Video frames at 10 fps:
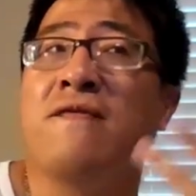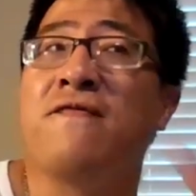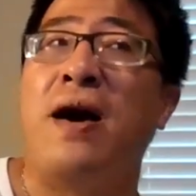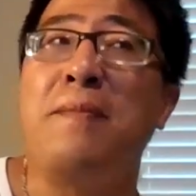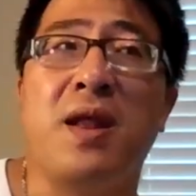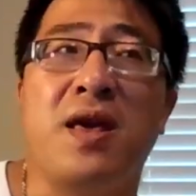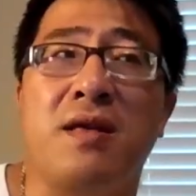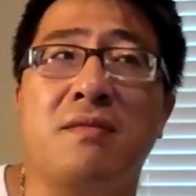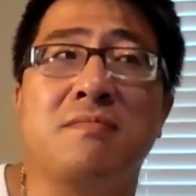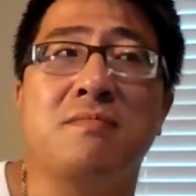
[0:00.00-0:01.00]
5
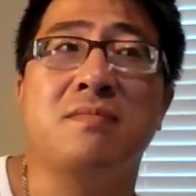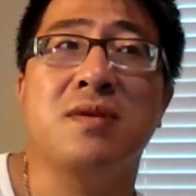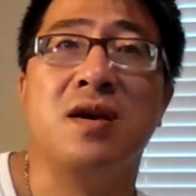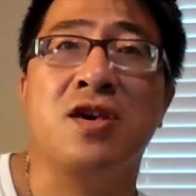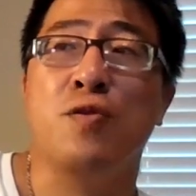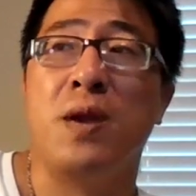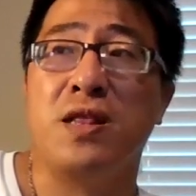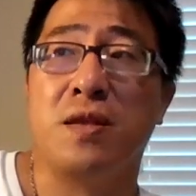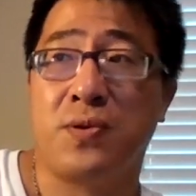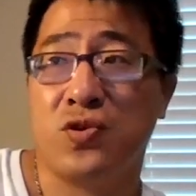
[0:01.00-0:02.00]
million
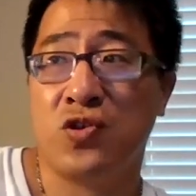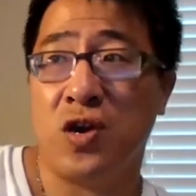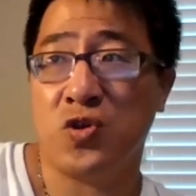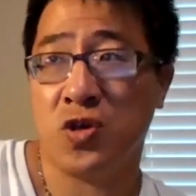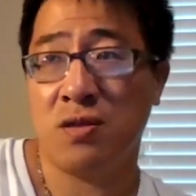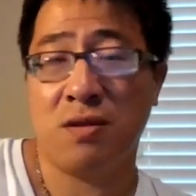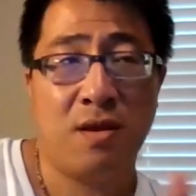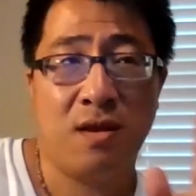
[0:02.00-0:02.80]
accumulated depreciation,